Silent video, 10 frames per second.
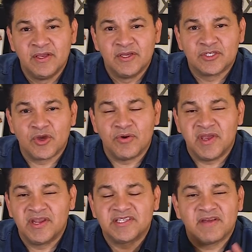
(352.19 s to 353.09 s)
So
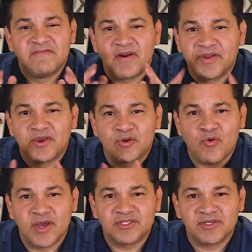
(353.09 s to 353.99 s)
it is a very good
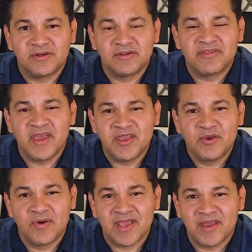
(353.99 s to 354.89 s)
question. Thank
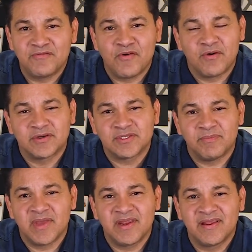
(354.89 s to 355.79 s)
you again for
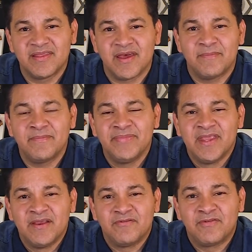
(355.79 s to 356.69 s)
submitting them,
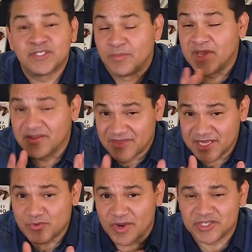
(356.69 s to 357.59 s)
for submitting
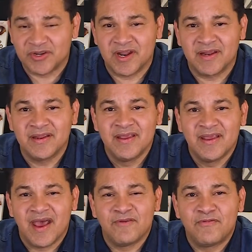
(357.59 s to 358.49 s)
this question,
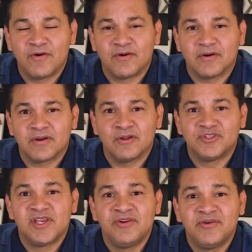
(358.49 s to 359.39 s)
and for
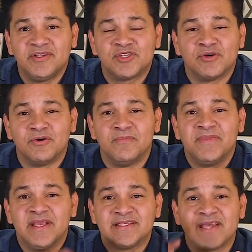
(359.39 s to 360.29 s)
continuing to
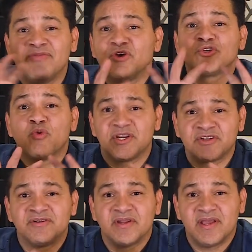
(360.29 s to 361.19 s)
send those
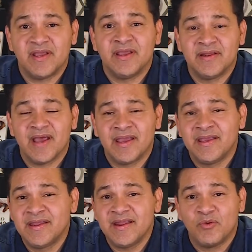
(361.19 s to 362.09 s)
questions in.